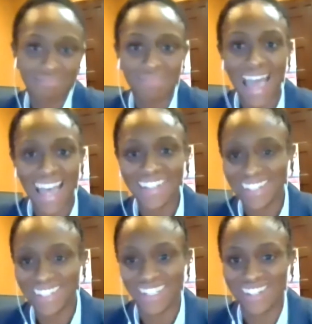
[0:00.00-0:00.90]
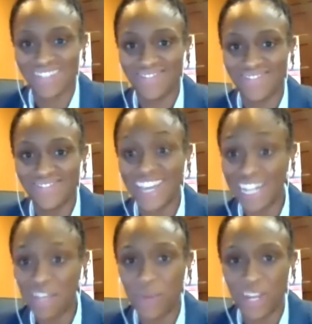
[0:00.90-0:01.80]
that is
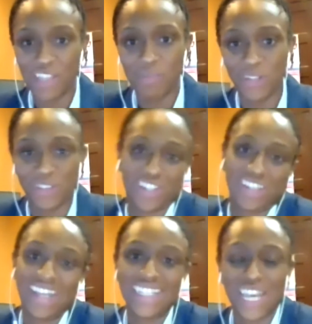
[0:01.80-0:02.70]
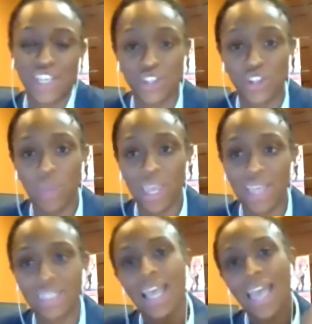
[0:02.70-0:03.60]
really one of the most intentional
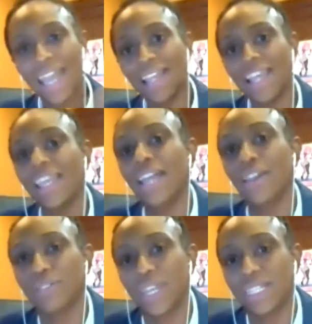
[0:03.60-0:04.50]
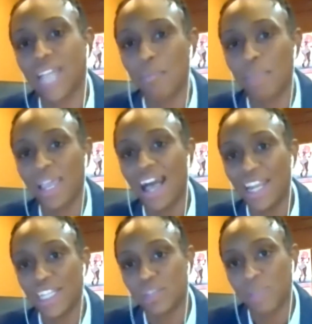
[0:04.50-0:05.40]
ways. And I think the other thing is not being
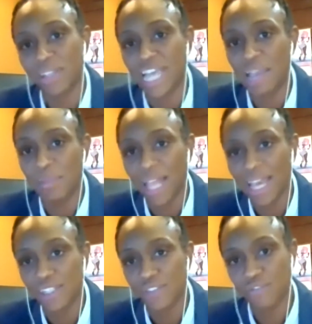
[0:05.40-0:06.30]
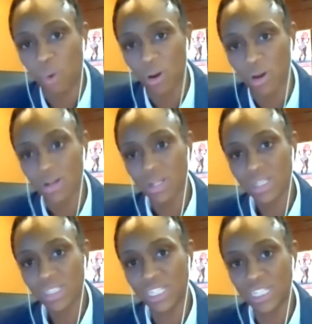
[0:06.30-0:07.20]
honest about timelines for
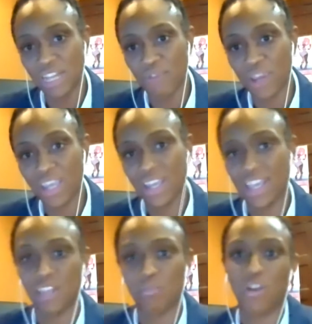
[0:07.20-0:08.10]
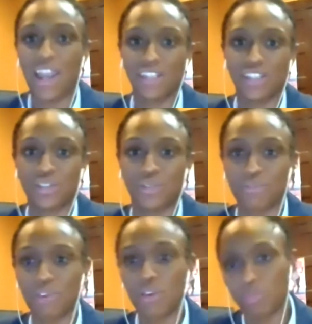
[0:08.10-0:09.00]
delivery in the product
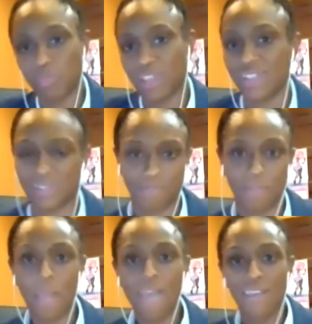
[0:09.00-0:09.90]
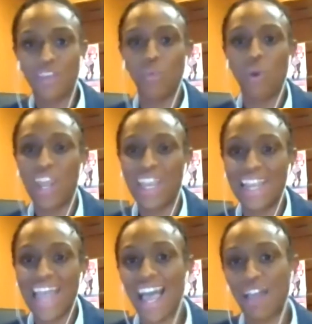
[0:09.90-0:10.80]
group. Is you want it
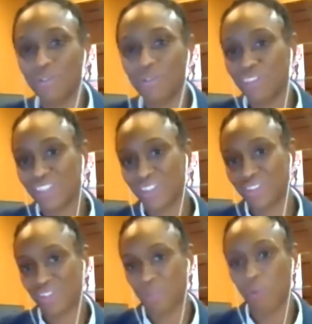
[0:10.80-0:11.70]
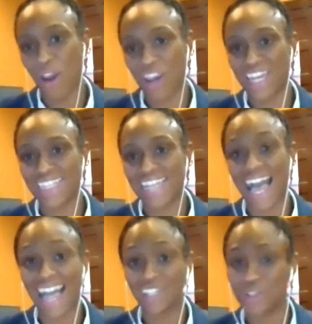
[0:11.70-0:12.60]
now, the market is
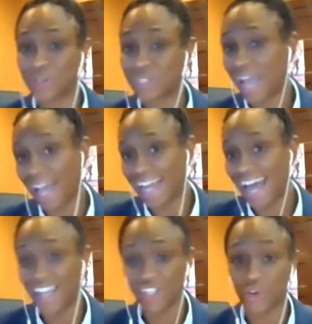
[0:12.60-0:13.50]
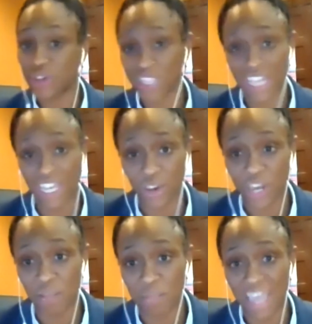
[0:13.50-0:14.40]
hot or not hot, or you think you're
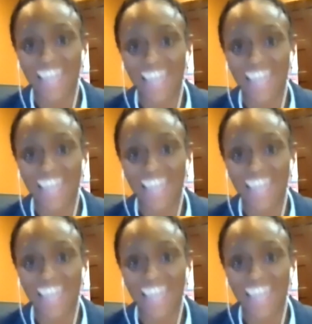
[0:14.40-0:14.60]
going to make